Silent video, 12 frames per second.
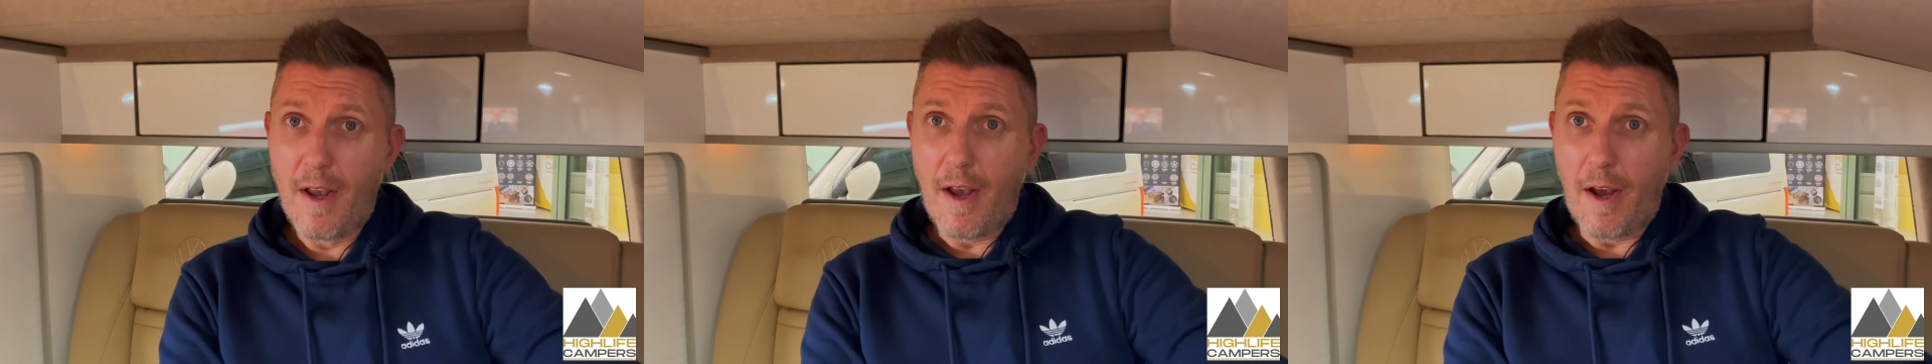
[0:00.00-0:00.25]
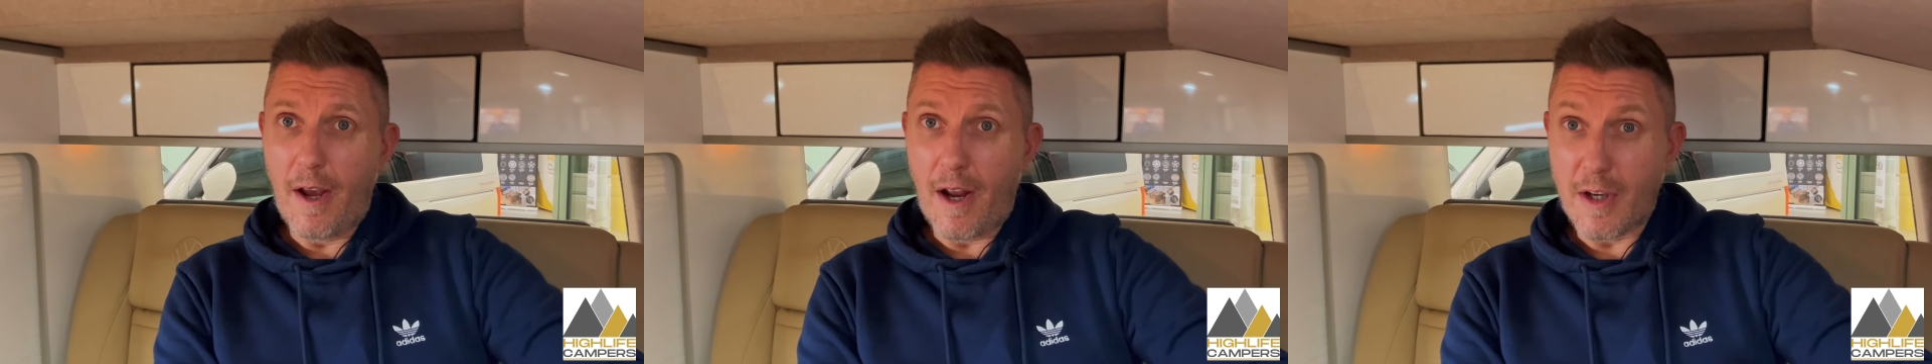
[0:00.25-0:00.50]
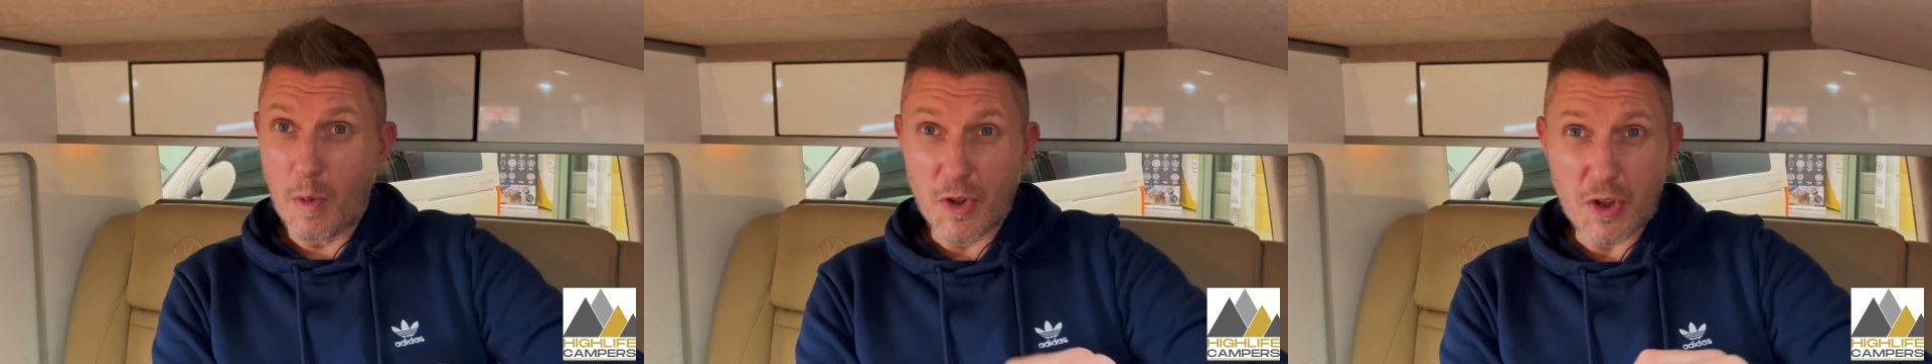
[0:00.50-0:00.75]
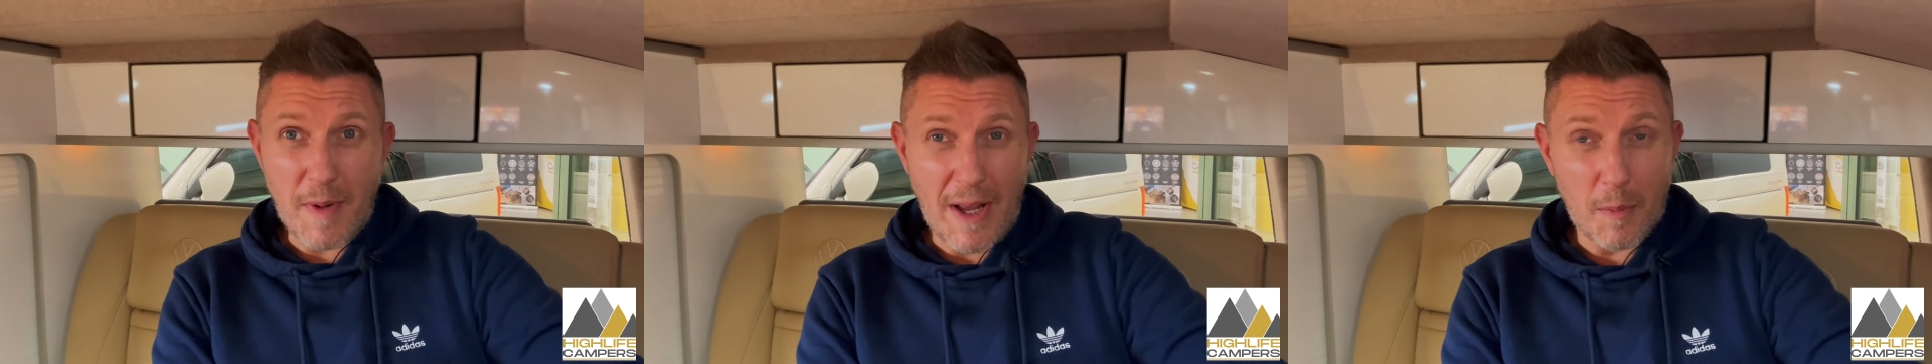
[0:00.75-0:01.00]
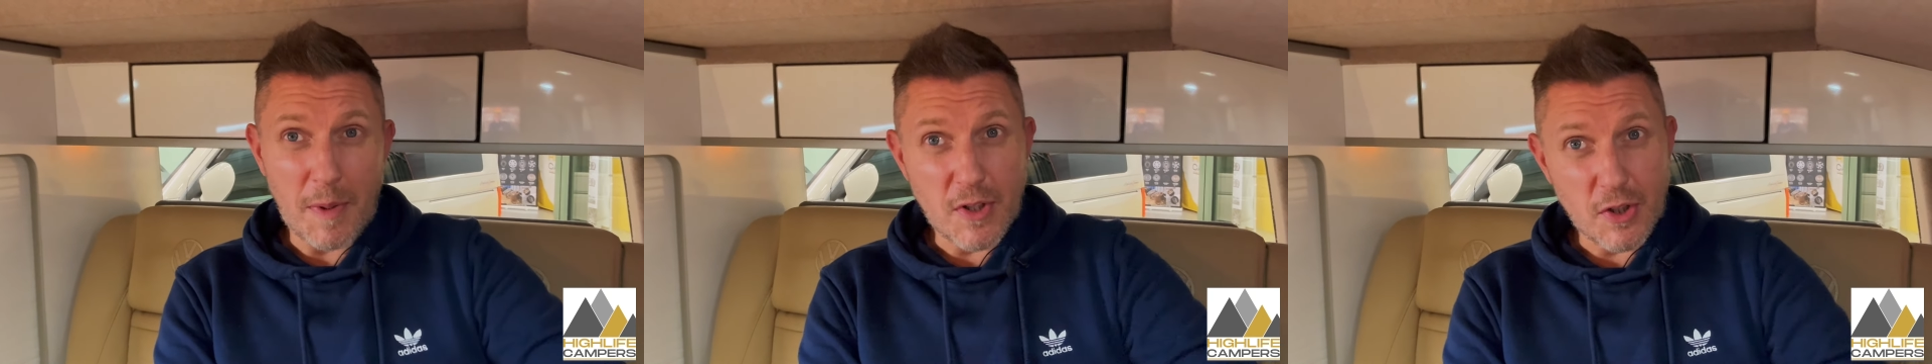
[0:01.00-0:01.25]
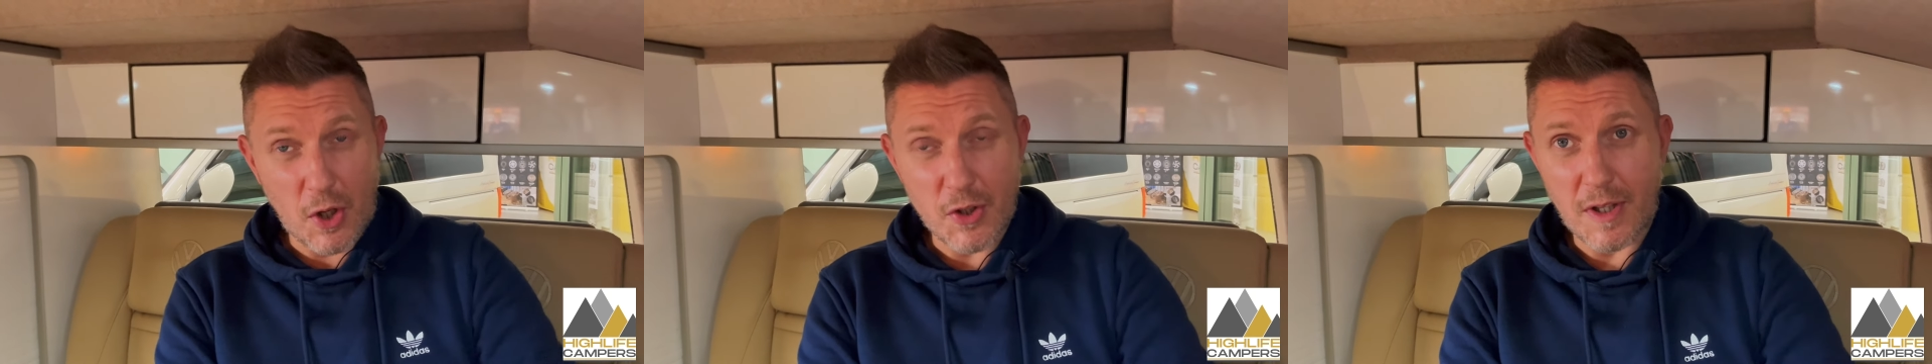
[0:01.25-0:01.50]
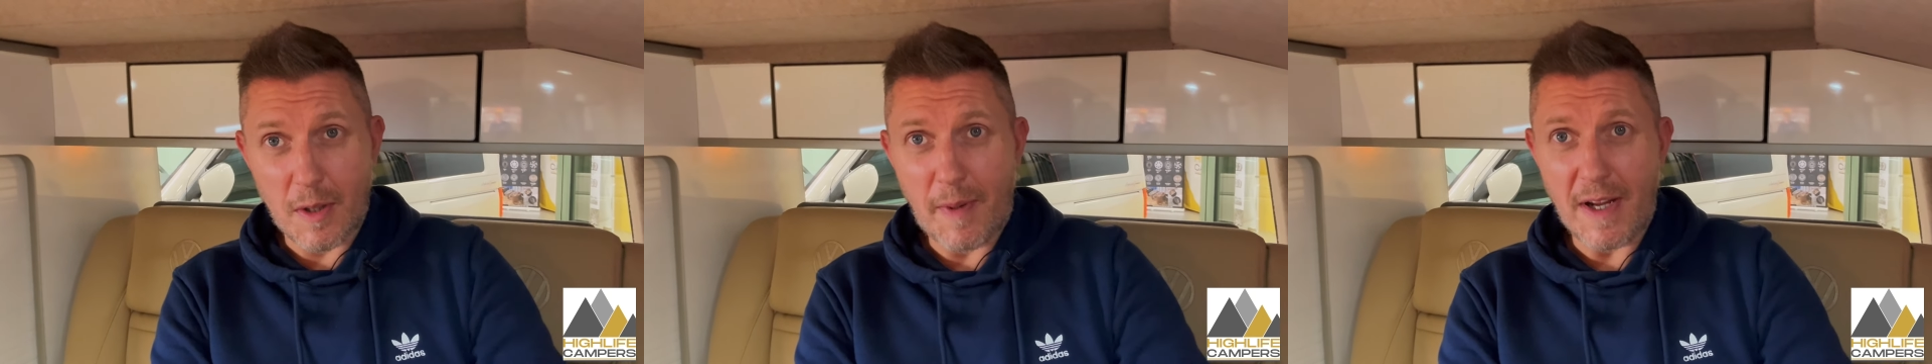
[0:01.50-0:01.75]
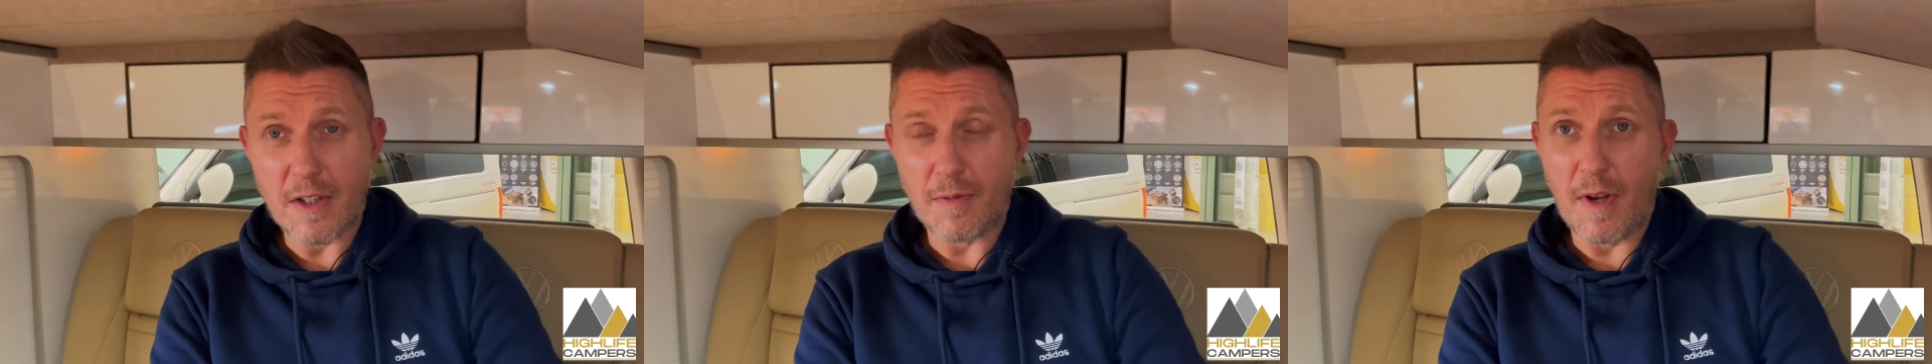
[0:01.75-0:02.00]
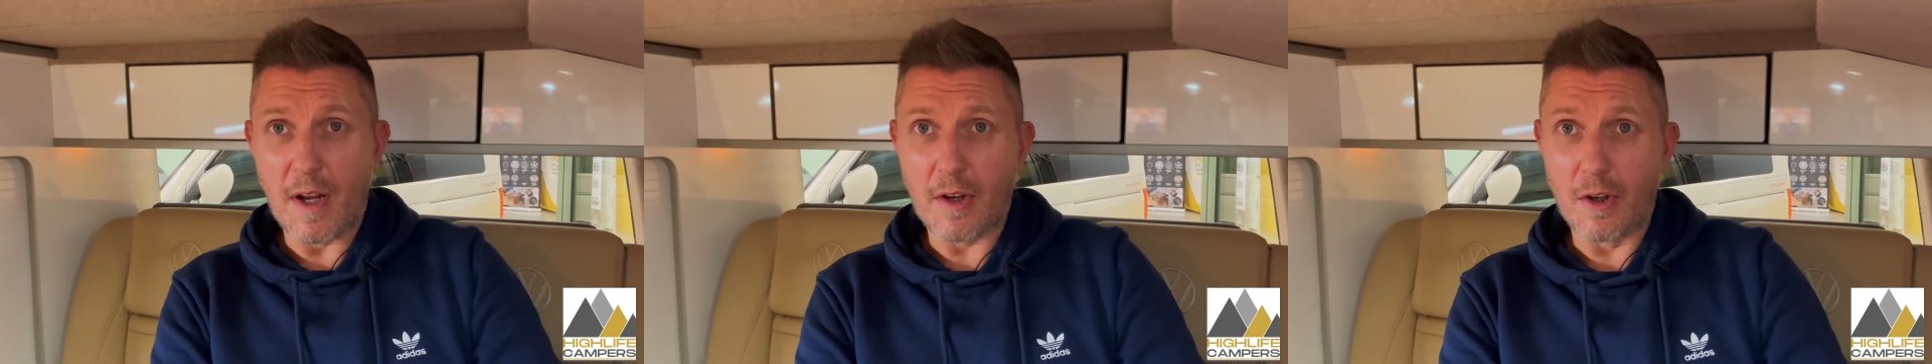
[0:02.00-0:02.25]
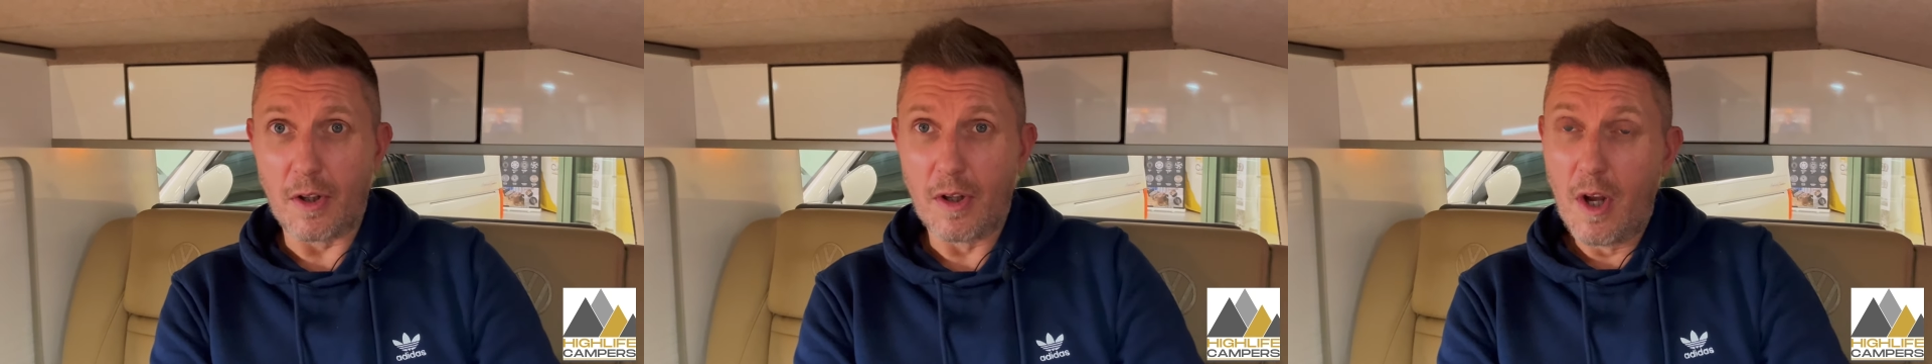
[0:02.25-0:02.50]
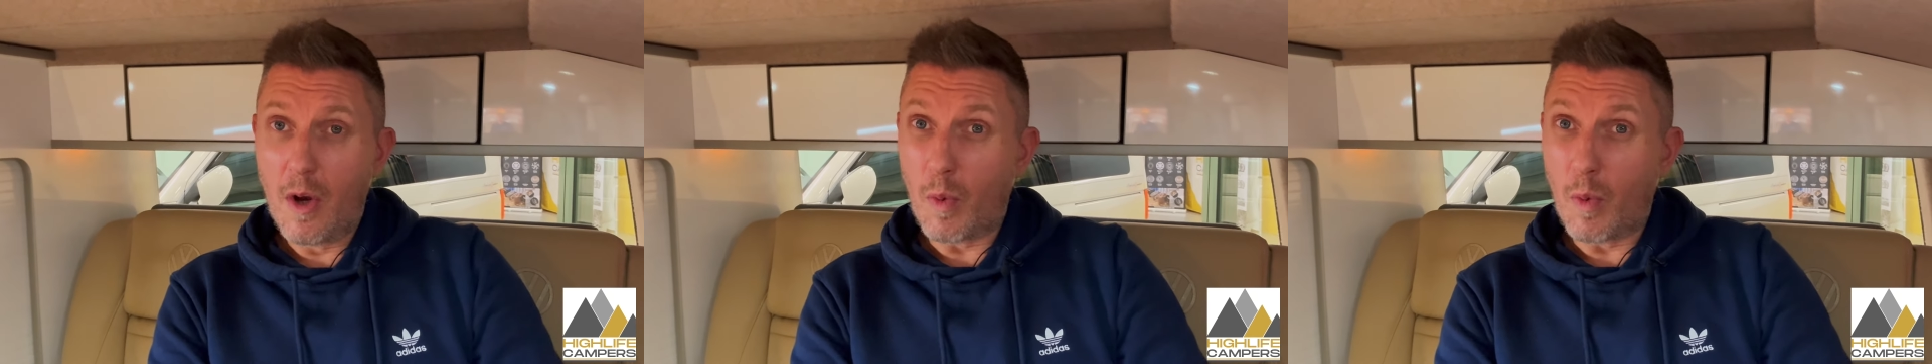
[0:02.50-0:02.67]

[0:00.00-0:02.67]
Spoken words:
and you want some help in sourcing the base vehicle,